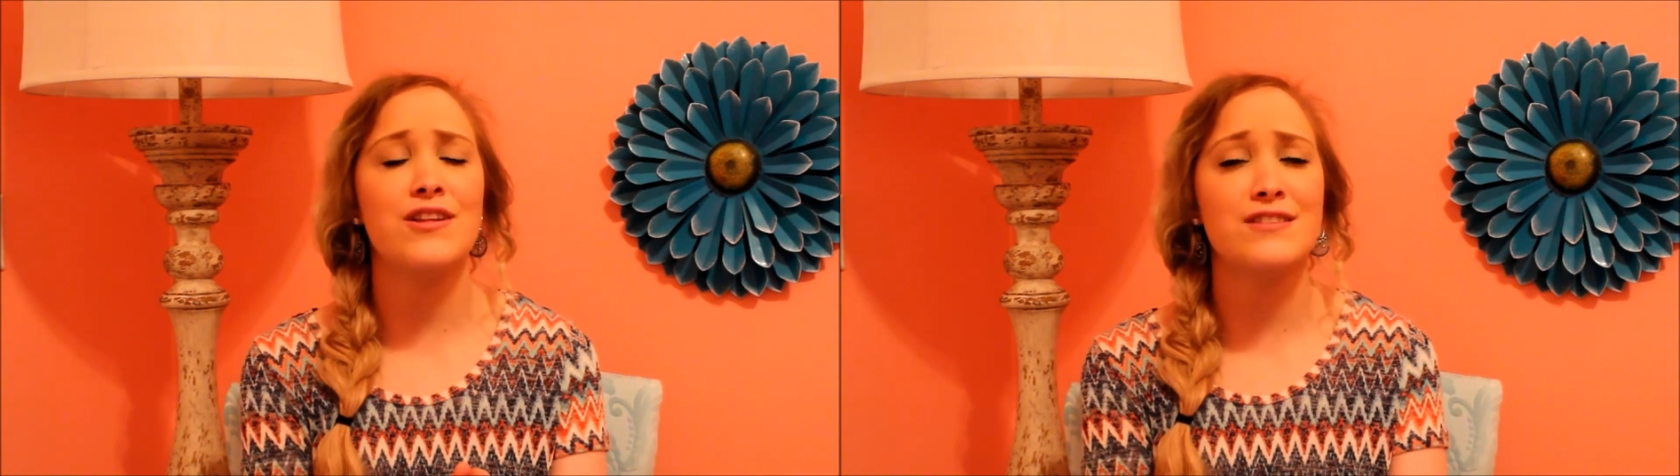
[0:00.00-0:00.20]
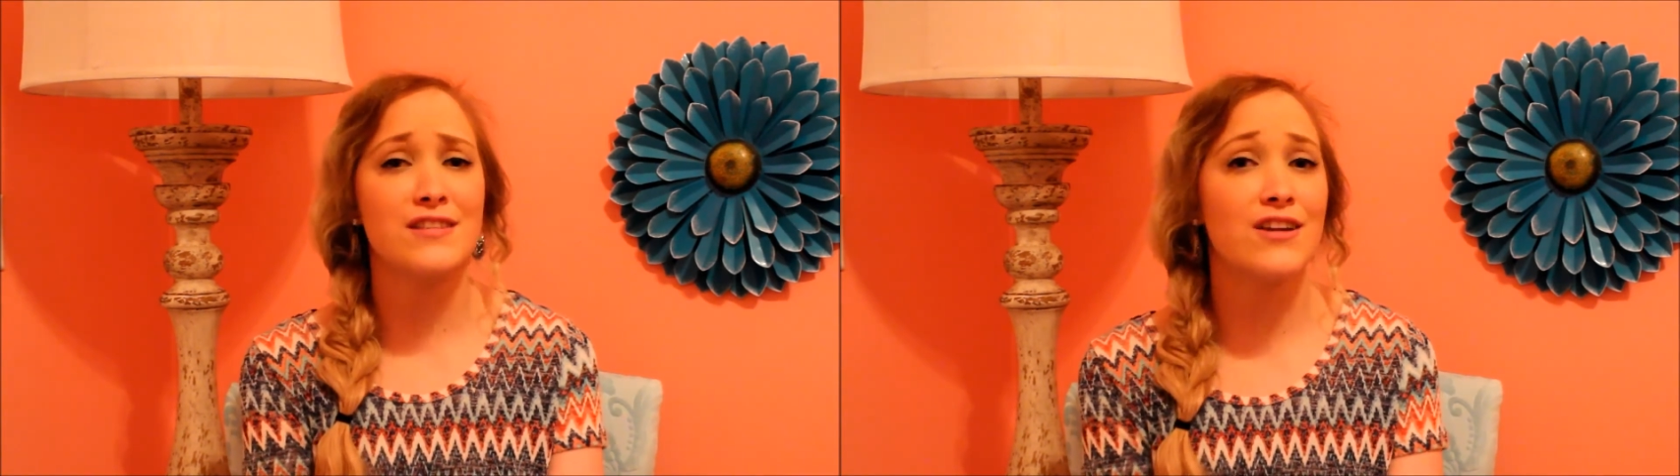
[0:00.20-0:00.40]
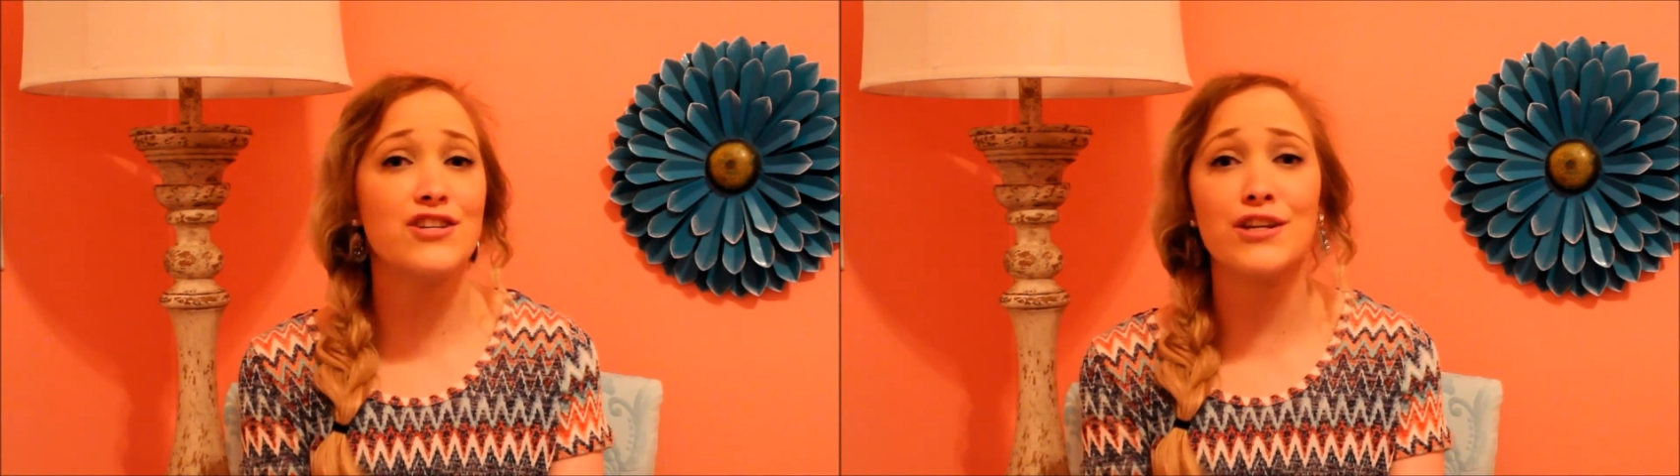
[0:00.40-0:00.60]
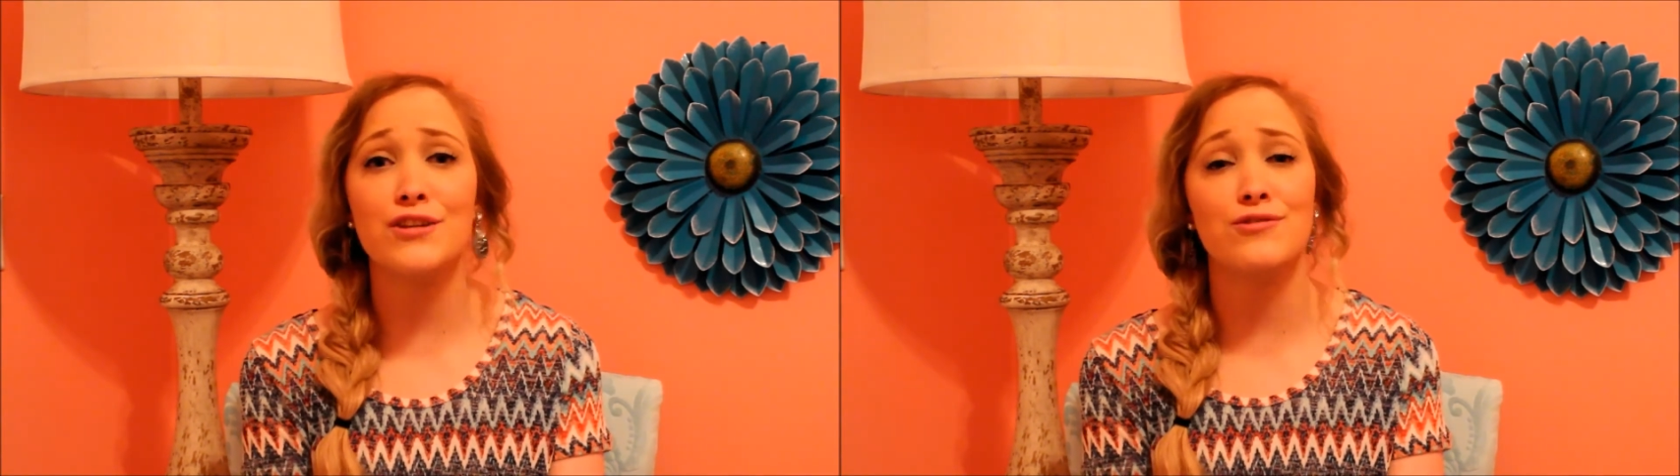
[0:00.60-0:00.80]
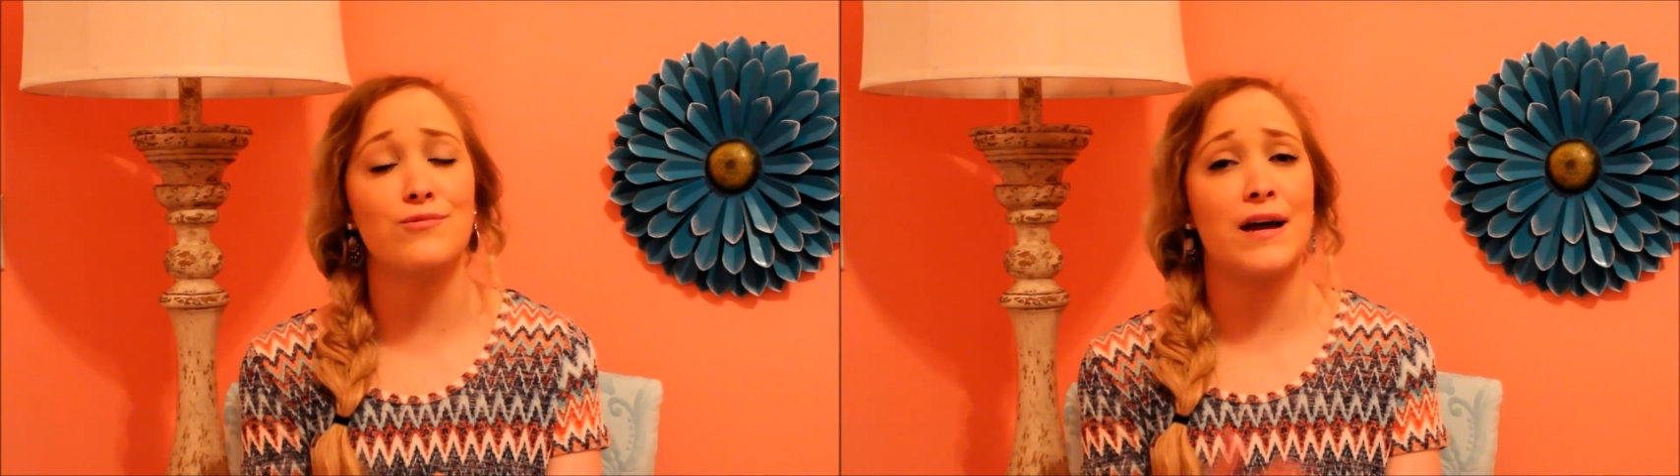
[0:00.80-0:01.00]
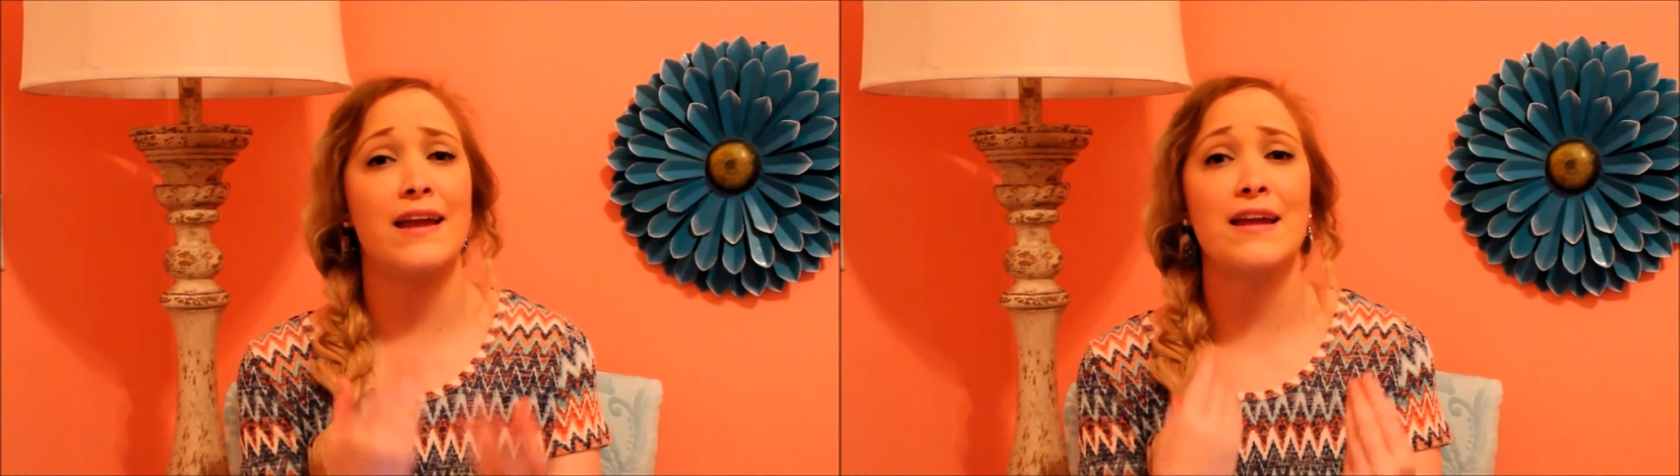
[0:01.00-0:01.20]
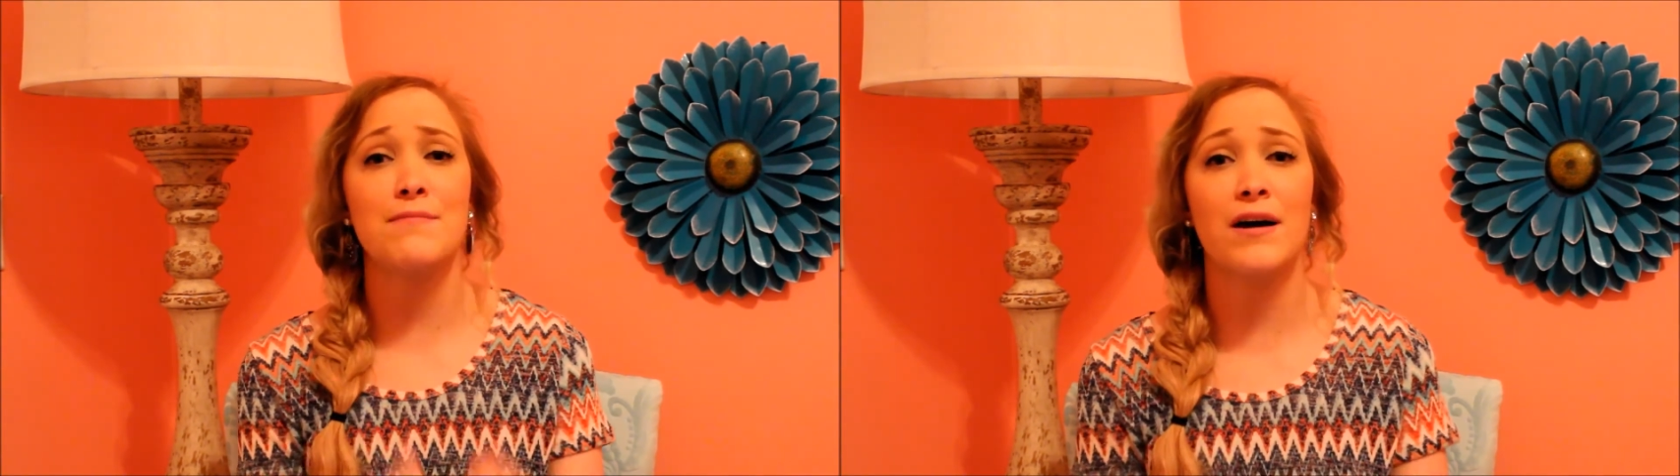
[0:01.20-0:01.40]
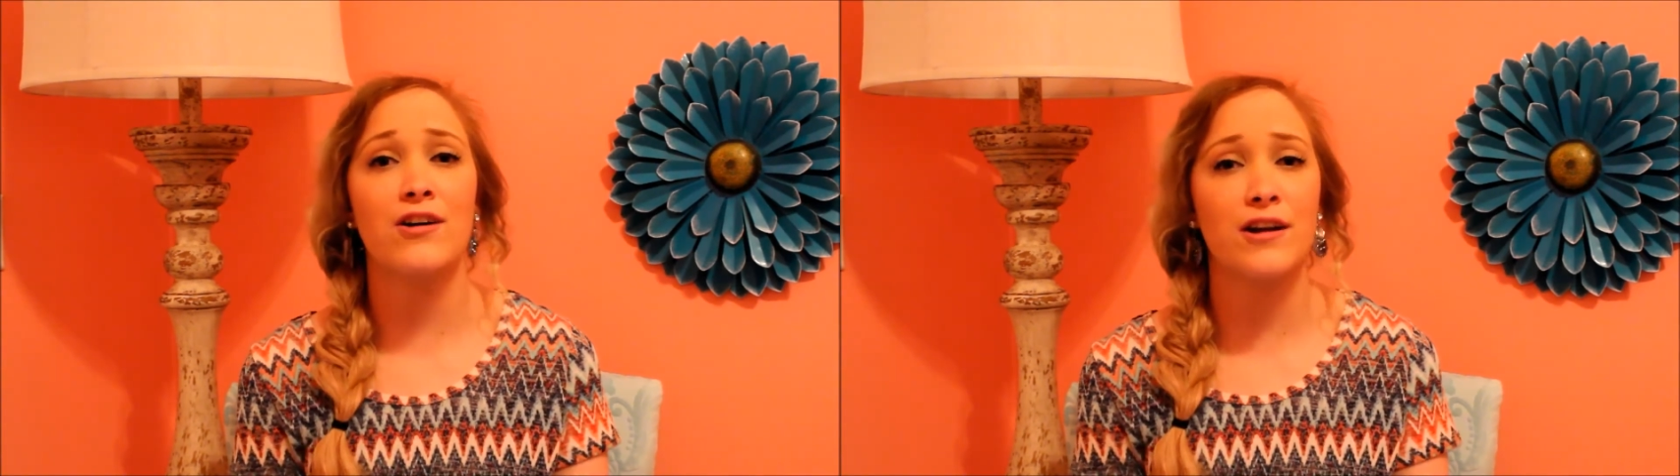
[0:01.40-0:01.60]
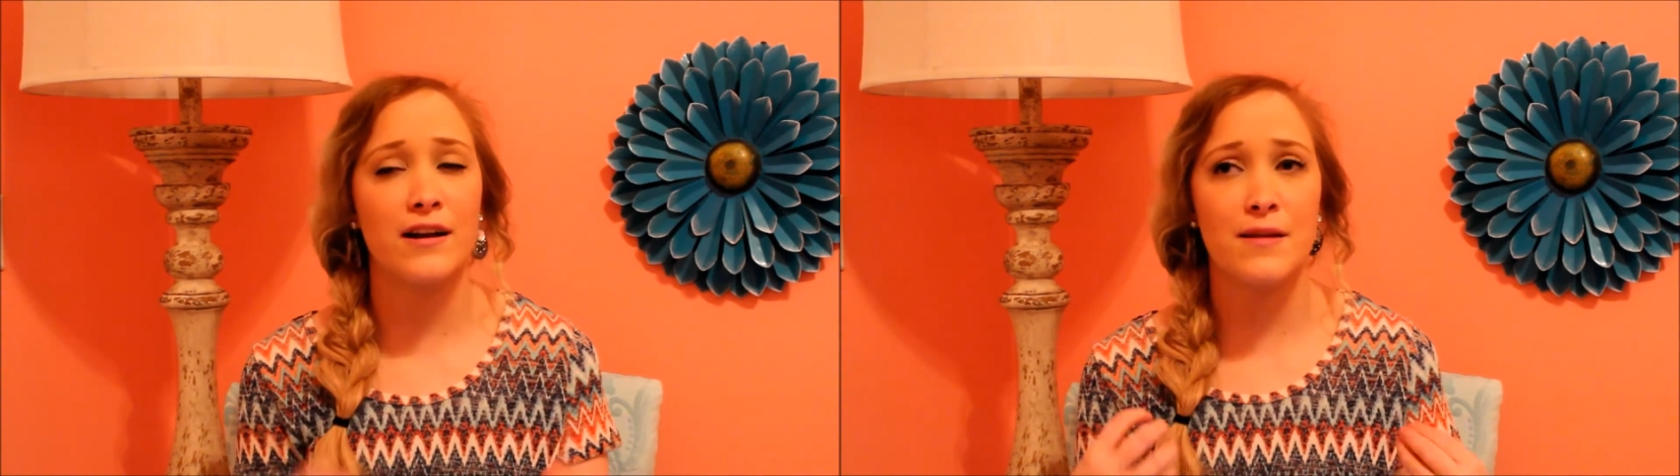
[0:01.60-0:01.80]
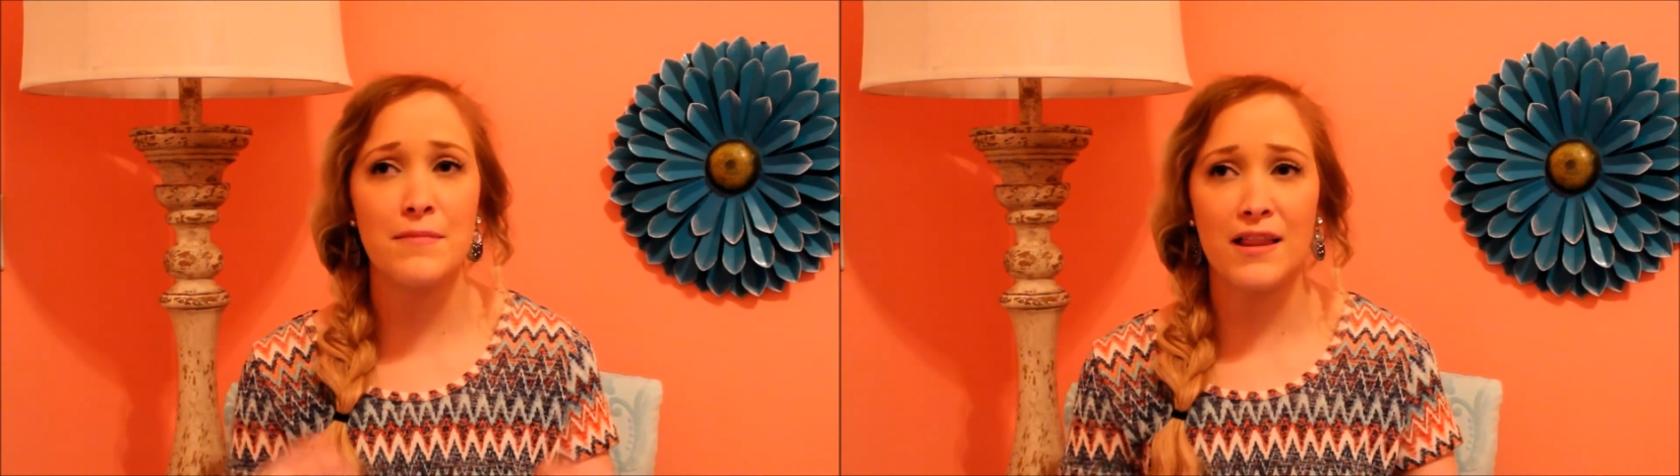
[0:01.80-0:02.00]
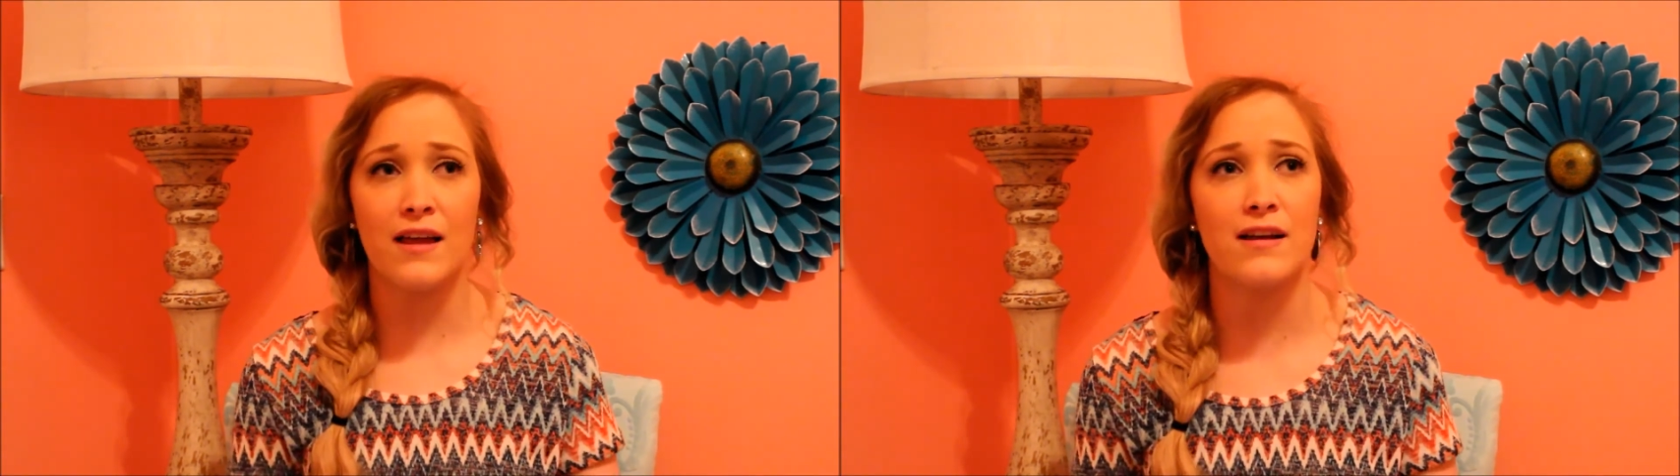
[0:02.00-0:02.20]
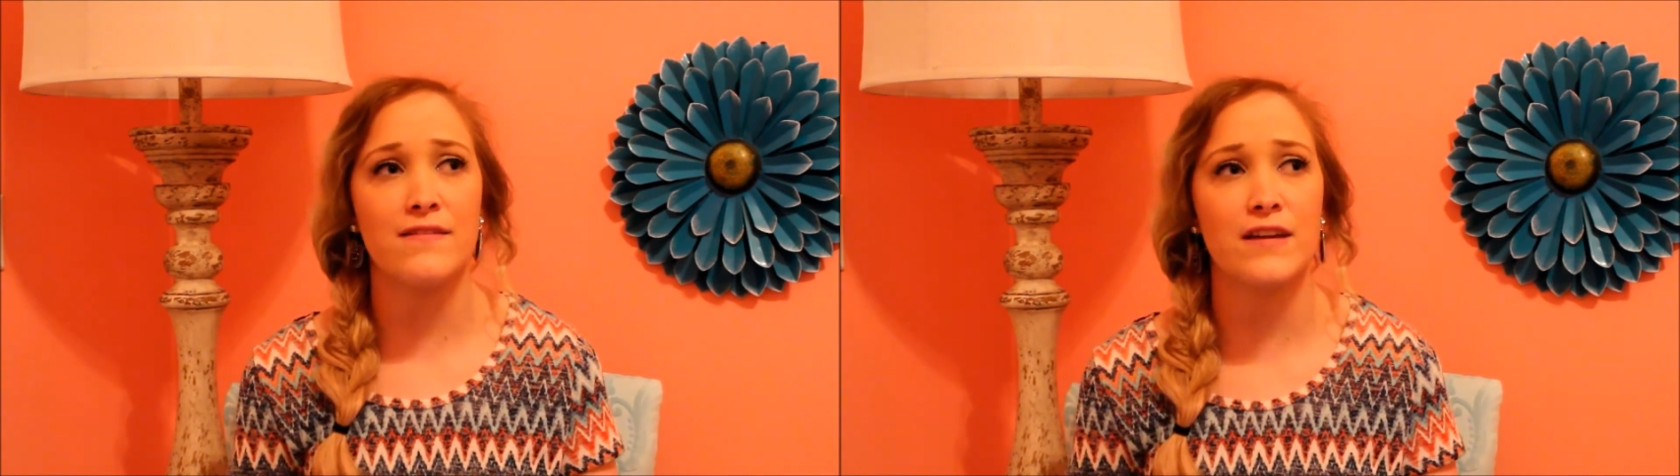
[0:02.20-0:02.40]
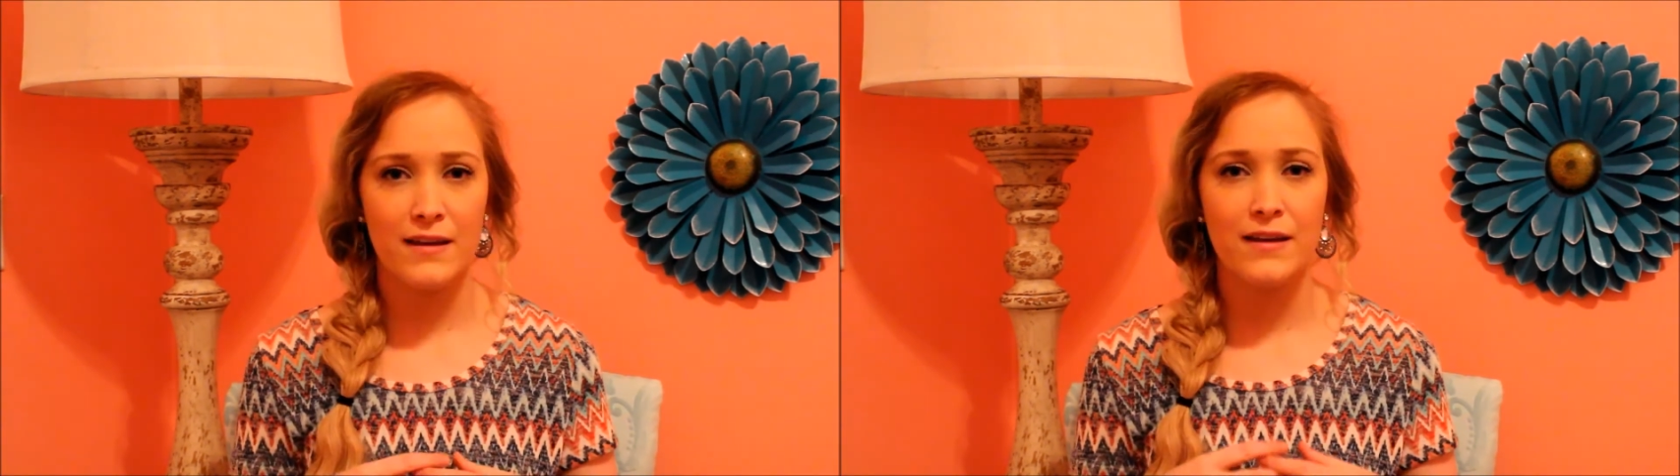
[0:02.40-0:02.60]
in such a huge way in my heart and in my life.